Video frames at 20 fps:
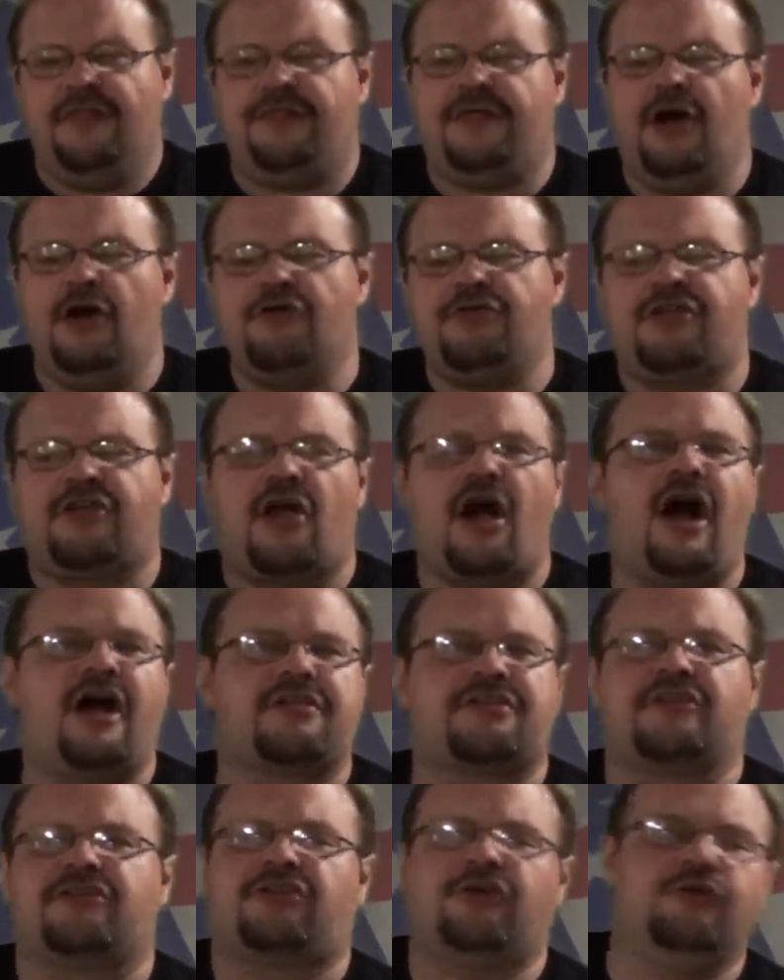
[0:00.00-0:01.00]
those
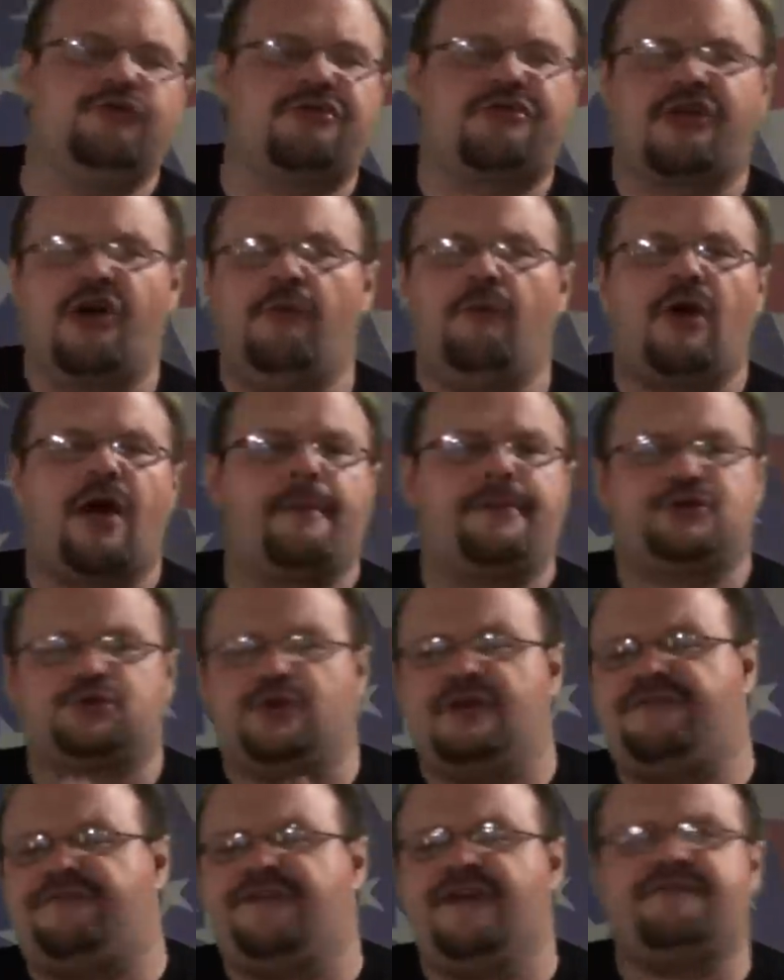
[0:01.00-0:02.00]
constitute somewhere
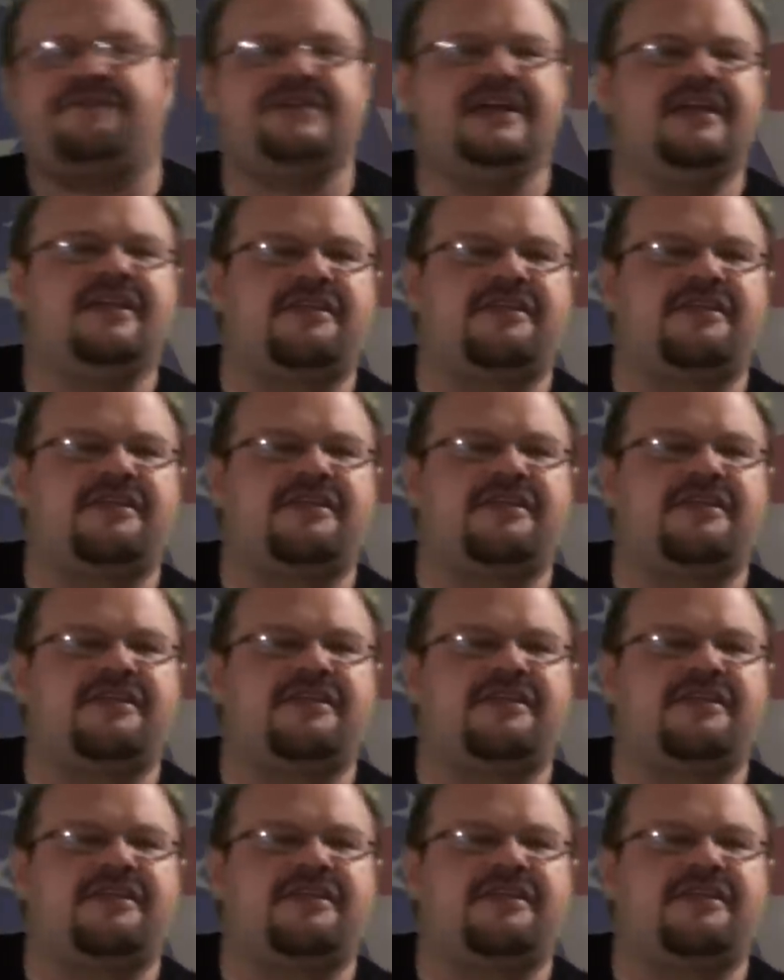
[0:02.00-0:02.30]
between 50